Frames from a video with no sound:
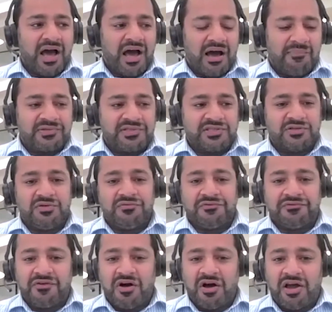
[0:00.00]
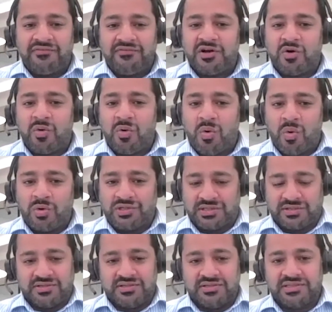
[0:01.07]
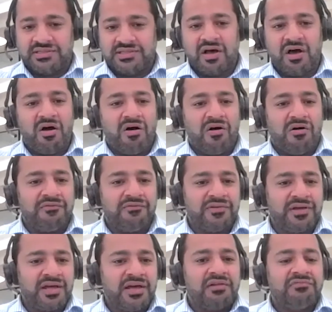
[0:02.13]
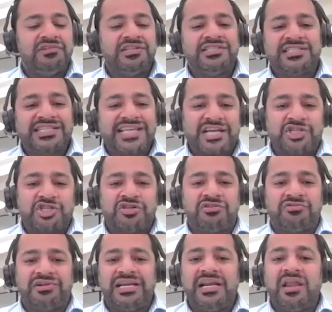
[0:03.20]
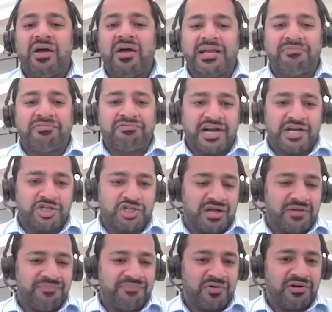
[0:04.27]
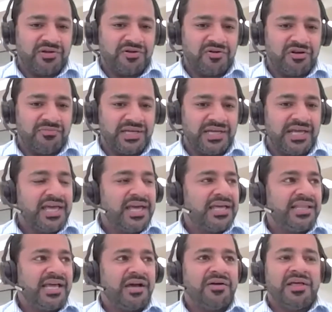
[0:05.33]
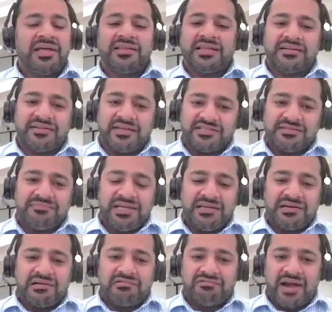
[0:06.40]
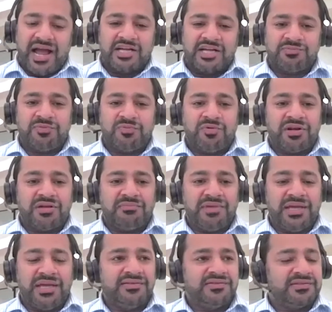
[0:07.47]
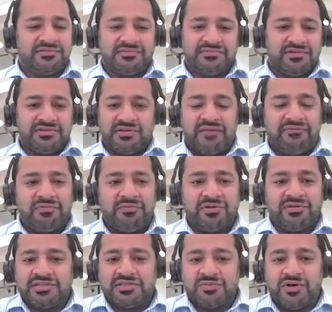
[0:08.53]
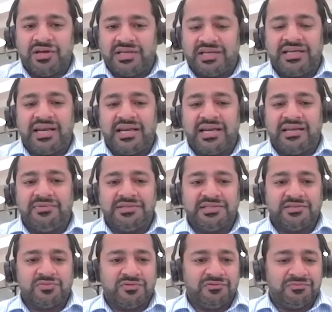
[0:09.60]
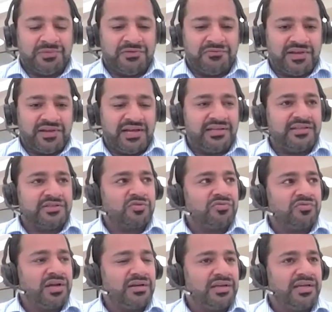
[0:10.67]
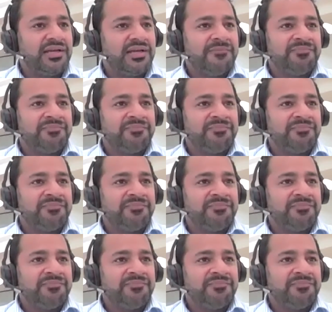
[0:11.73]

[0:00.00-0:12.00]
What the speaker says: up to 5 quarters of recessionary-like pressure on economy. Now, that doesn't mean a crash, but what it means, and everyone that's working in any business will be feeling this already,